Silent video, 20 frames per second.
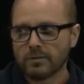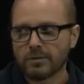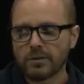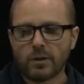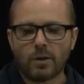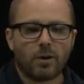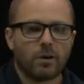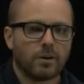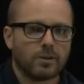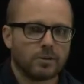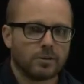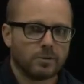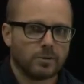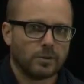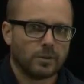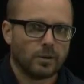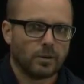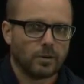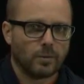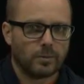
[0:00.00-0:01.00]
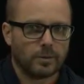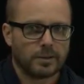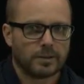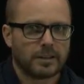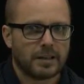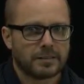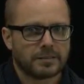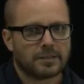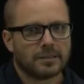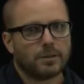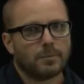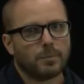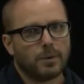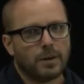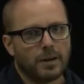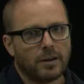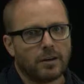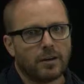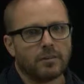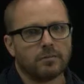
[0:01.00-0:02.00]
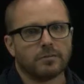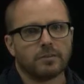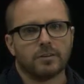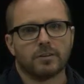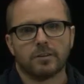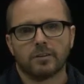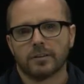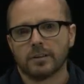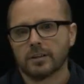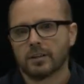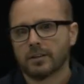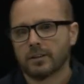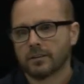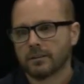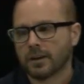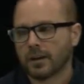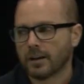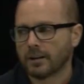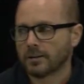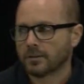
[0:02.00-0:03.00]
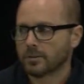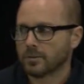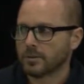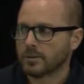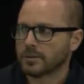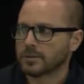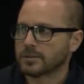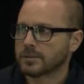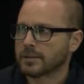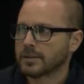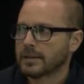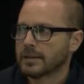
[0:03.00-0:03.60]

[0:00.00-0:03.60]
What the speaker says: If you are doing the homework, that's going to pay off in all the other categories.